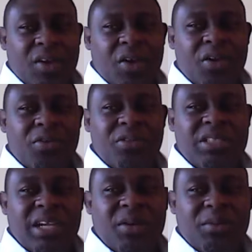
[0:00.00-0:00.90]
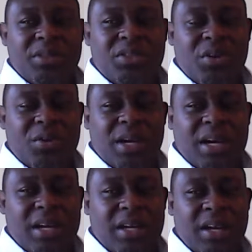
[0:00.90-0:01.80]
Are you seeing what's going
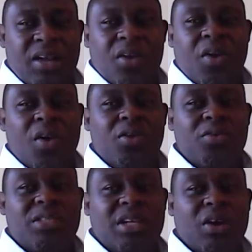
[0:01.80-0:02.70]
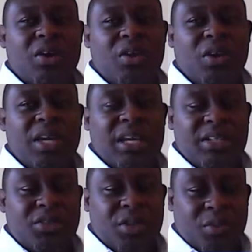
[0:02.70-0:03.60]
on? Are you looking
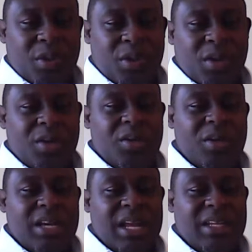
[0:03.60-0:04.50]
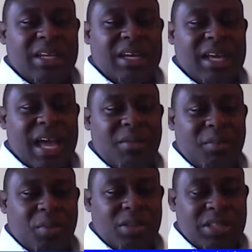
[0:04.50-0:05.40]
into the world? Are you looking at the economy
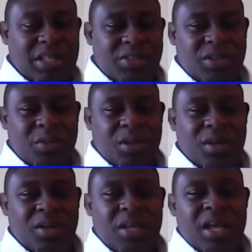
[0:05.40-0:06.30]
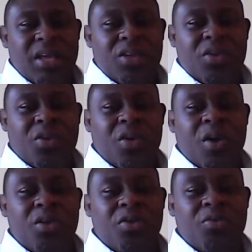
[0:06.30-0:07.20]
portion into the world?
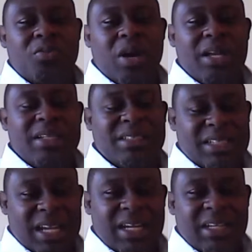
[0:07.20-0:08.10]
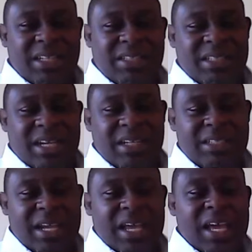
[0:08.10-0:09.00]
Are you understanding these things?
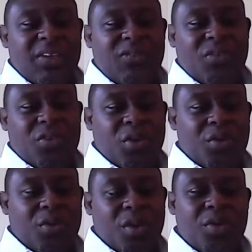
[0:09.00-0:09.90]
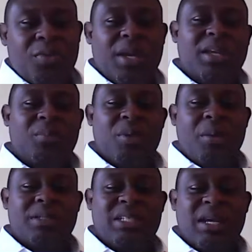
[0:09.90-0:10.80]
And if you don't, are you making the
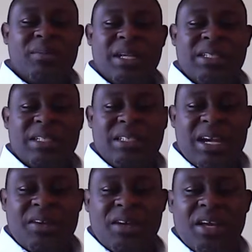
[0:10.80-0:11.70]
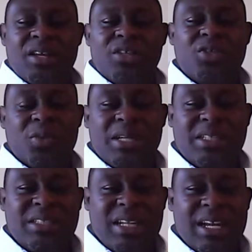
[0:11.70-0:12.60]
proper step necessary to
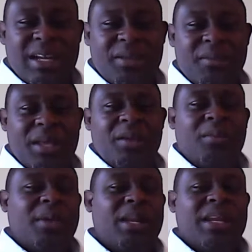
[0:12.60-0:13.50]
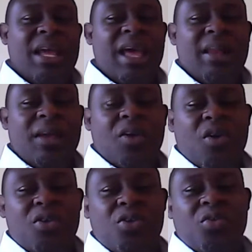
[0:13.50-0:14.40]
understand them? Meaning that
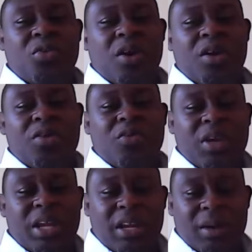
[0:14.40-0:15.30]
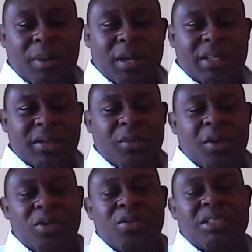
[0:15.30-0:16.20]
are you reading about them?
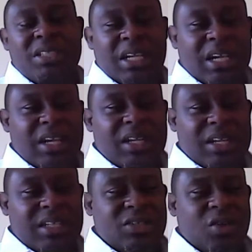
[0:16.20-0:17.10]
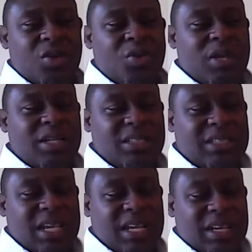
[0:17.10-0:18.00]
Are you seeing this? Are you
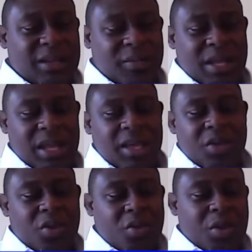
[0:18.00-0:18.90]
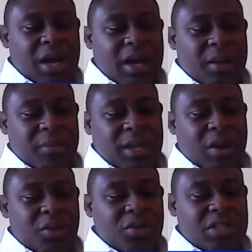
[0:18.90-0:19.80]
understanding them?
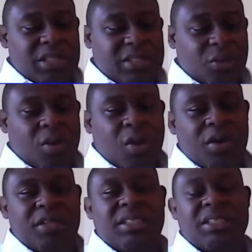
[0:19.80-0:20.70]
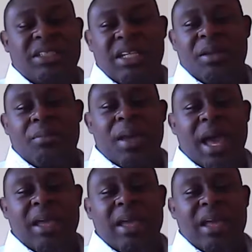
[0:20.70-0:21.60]
Are you just sitting
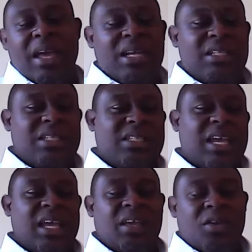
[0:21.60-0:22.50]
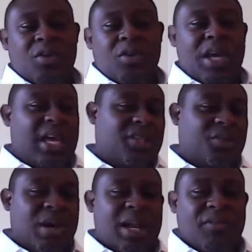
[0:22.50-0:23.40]
back and just saying, hey, it's
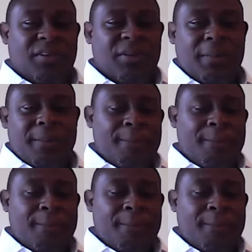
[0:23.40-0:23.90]
whatever?